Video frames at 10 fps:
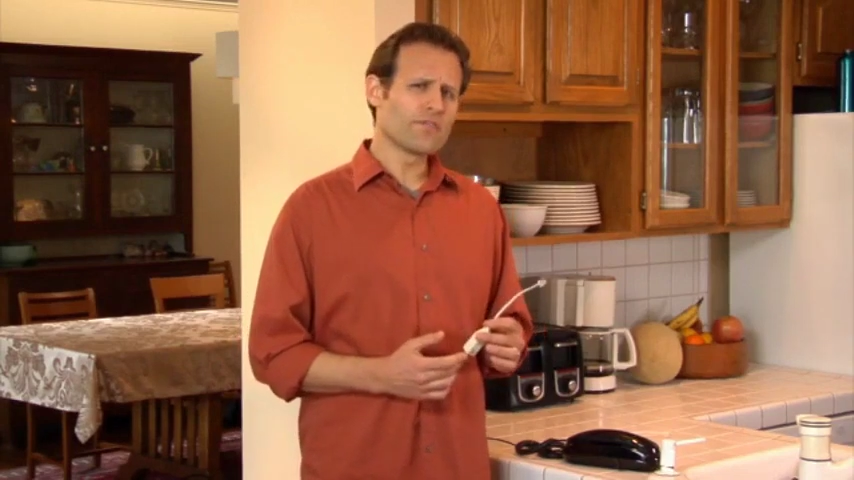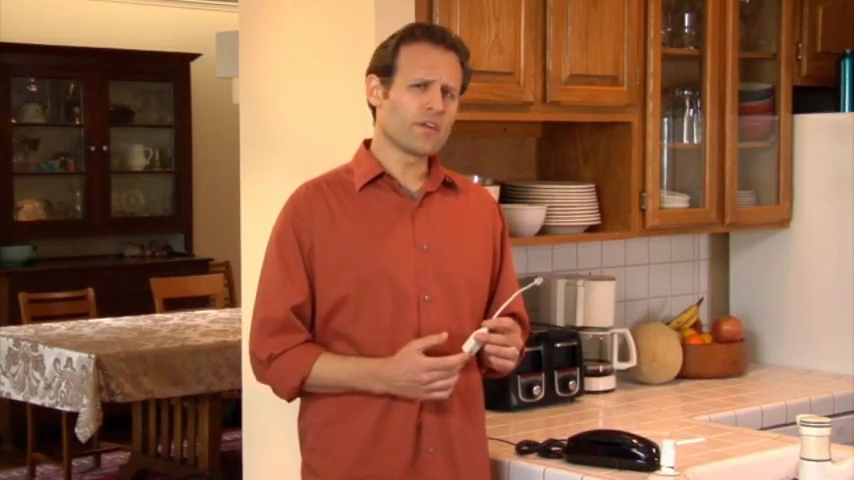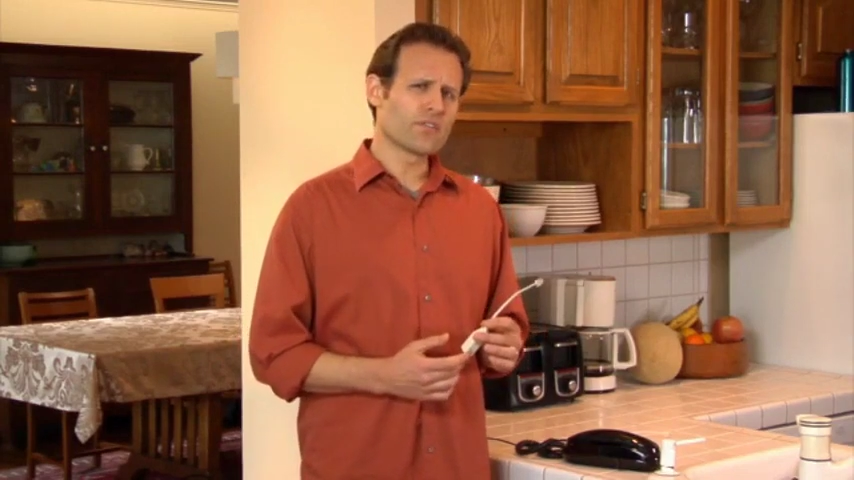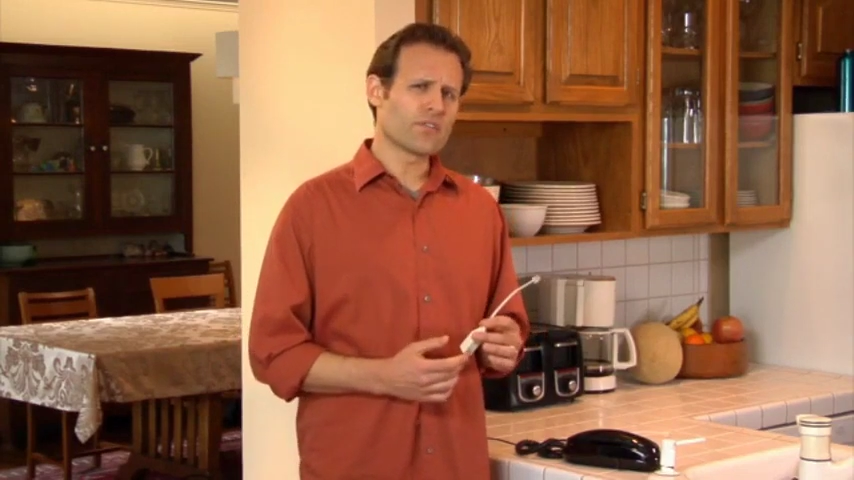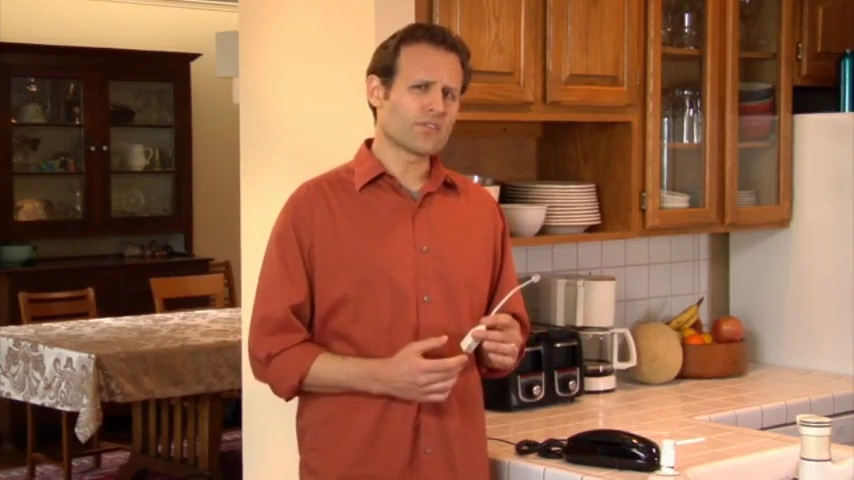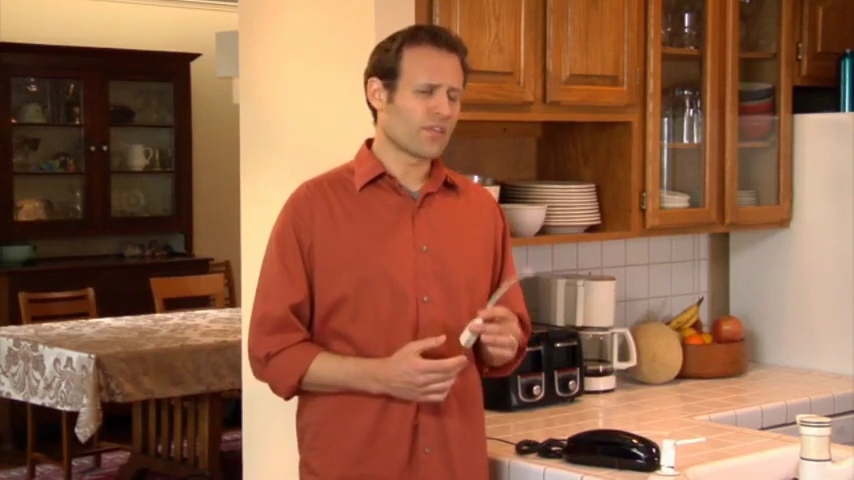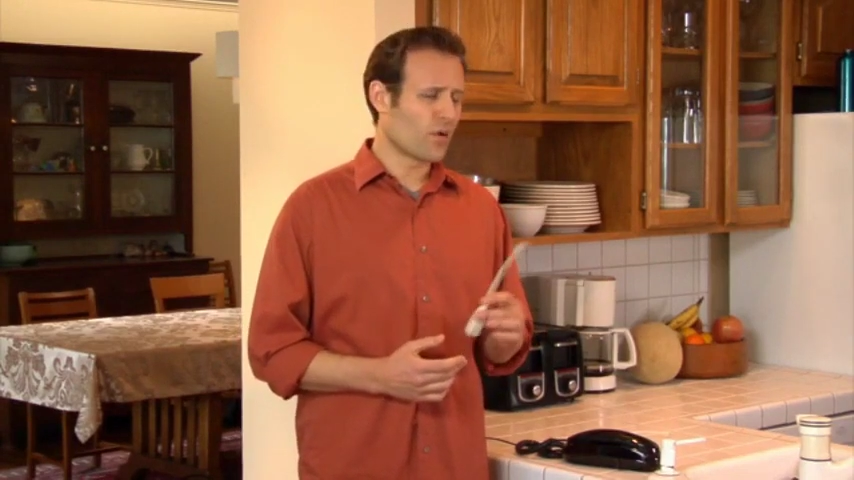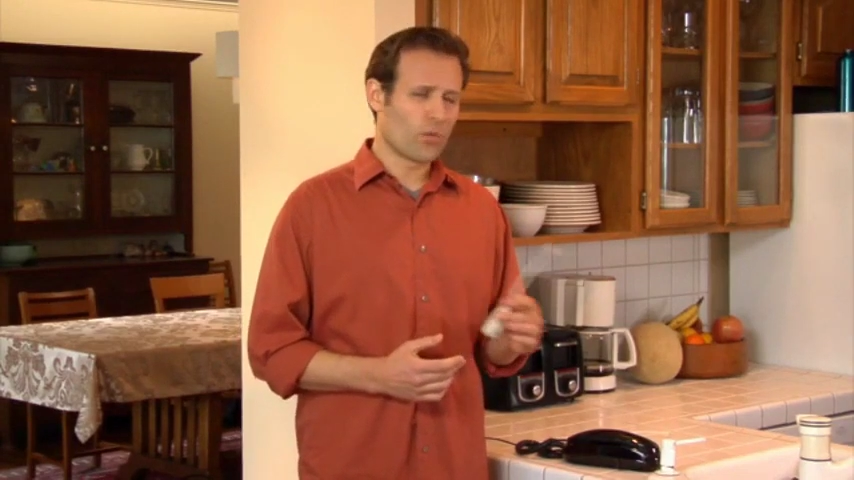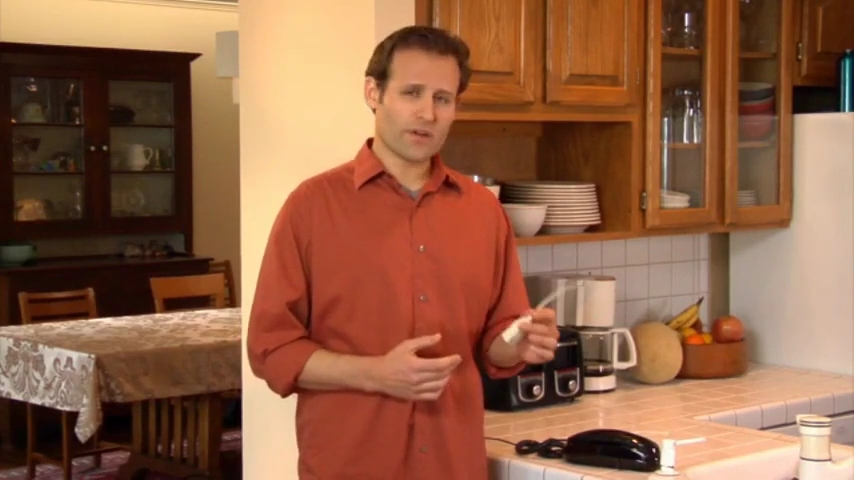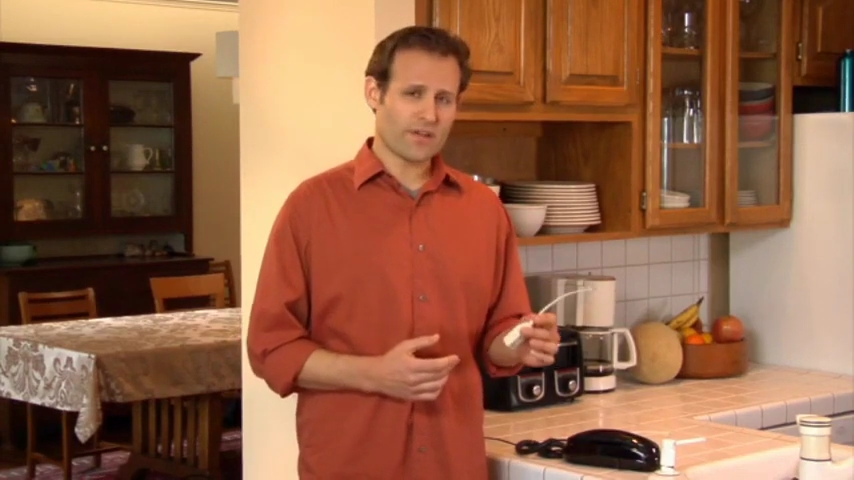filters and
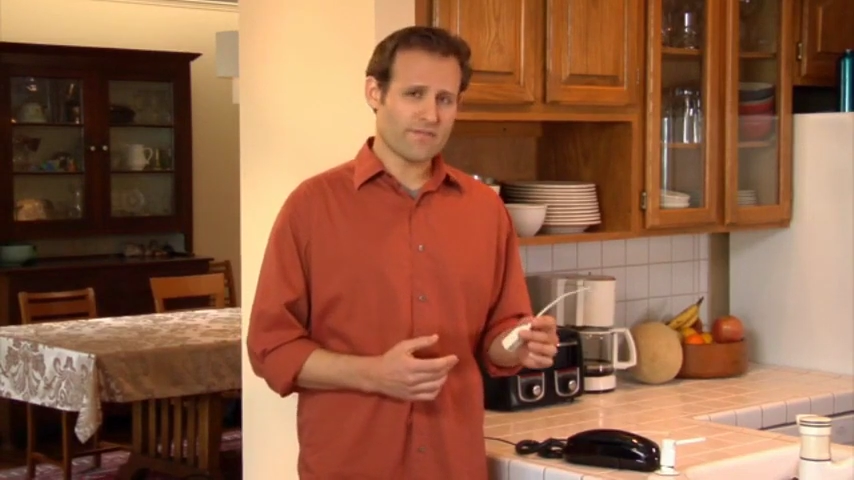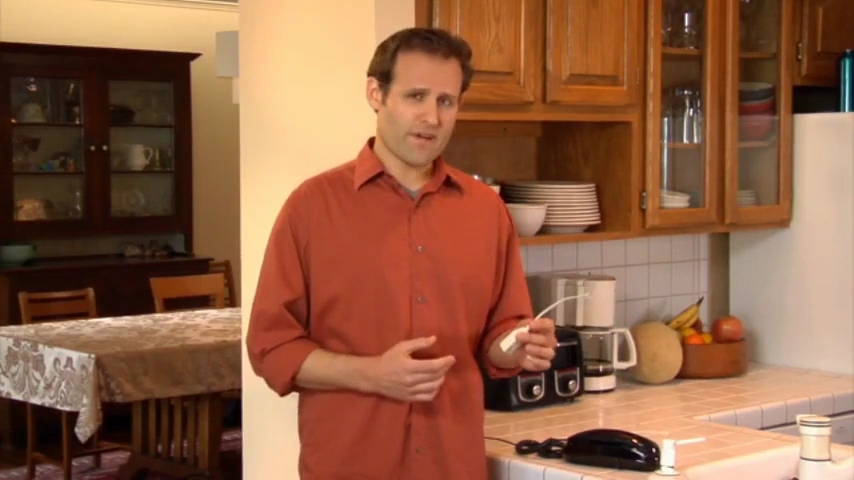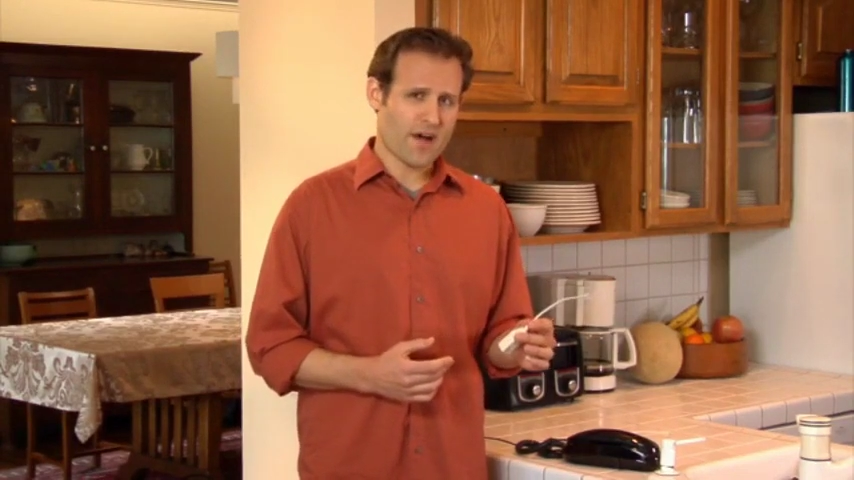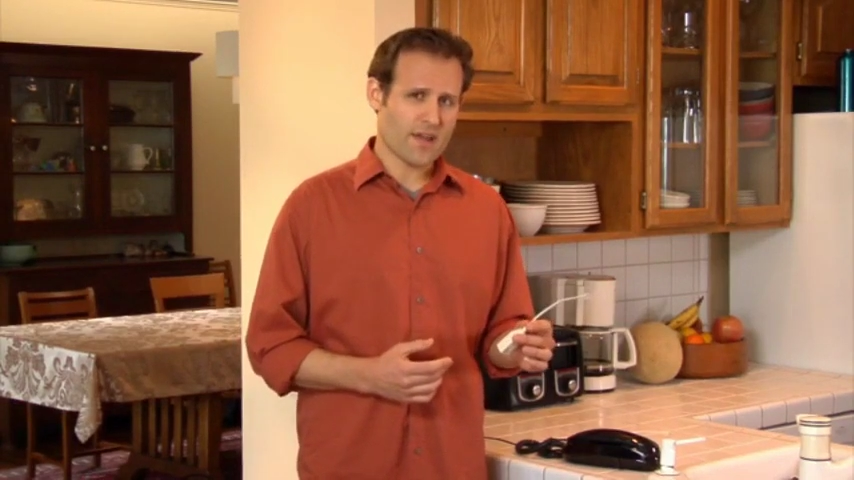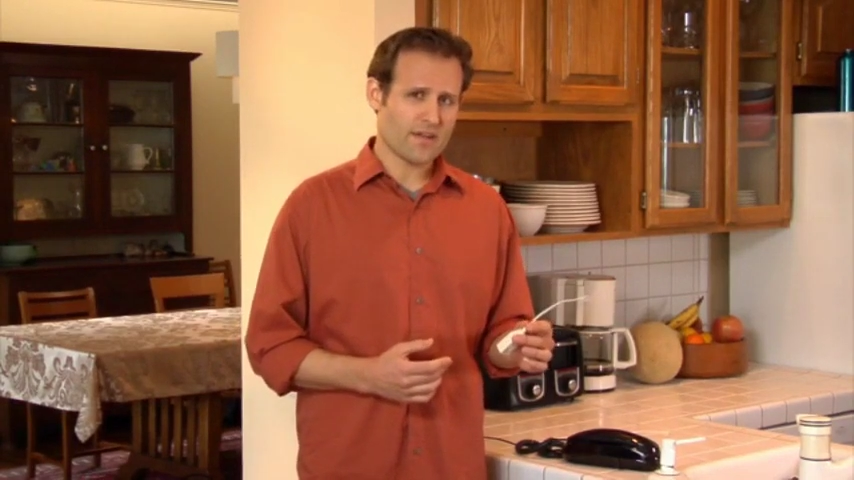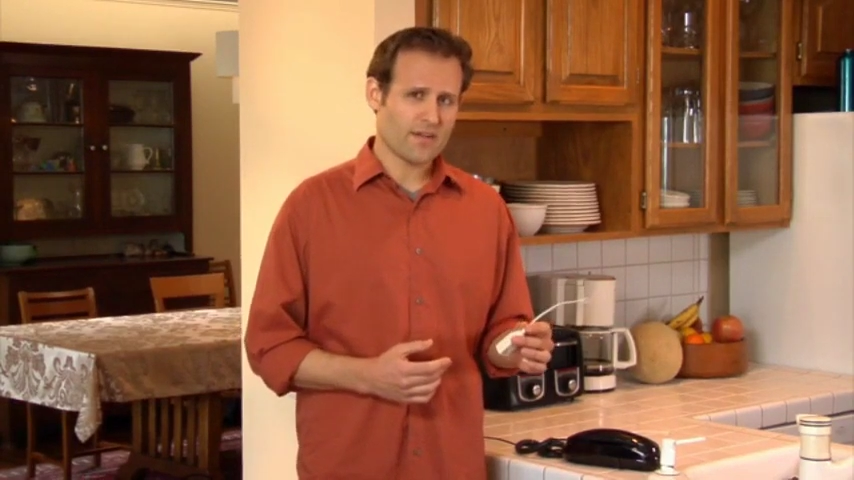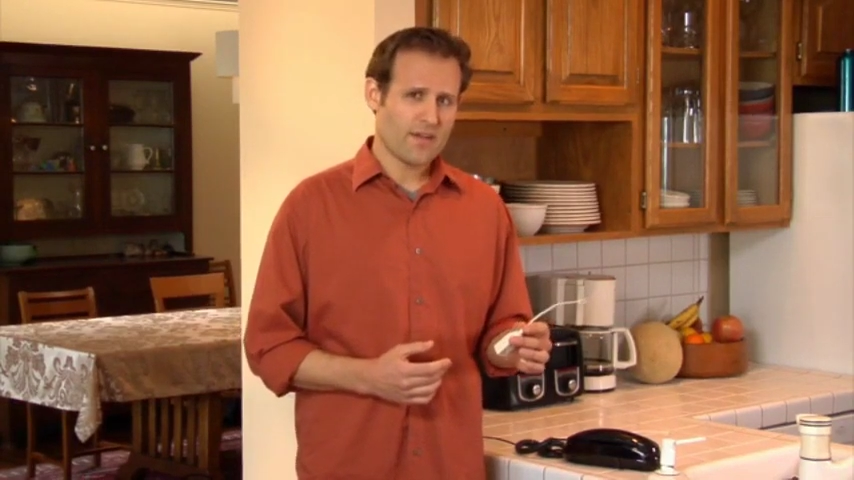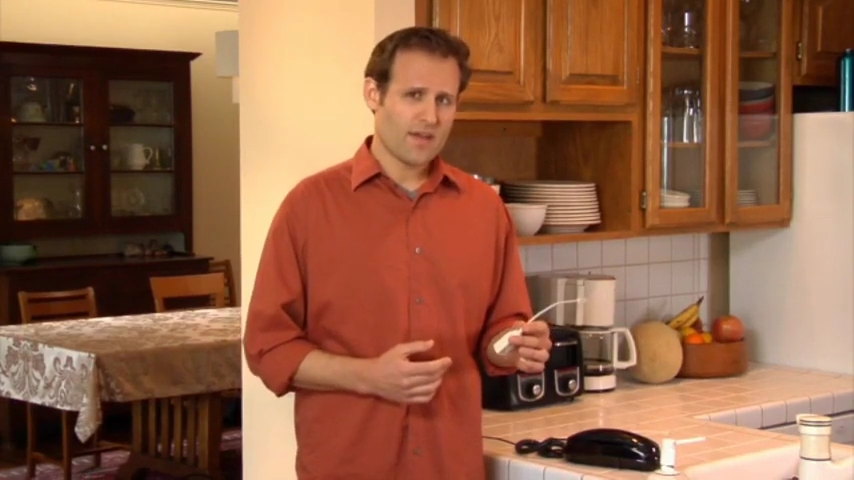they're working fine,